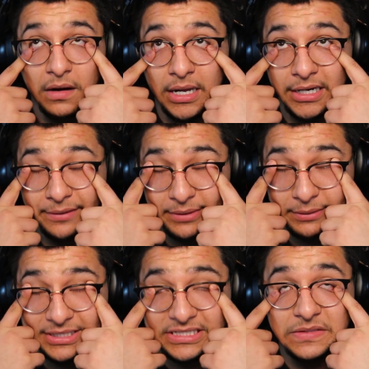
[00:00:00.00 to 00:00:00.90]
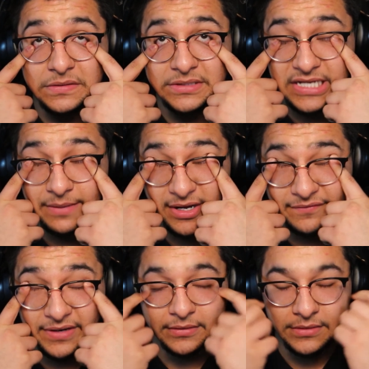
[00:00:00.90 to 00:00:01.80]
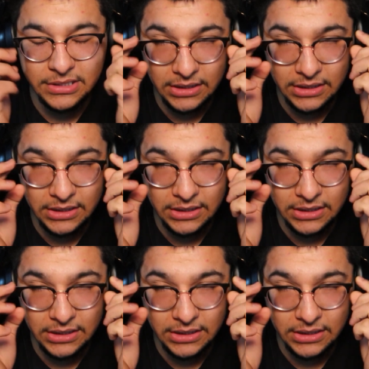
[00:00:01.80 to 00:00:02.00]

and then we went to semifinals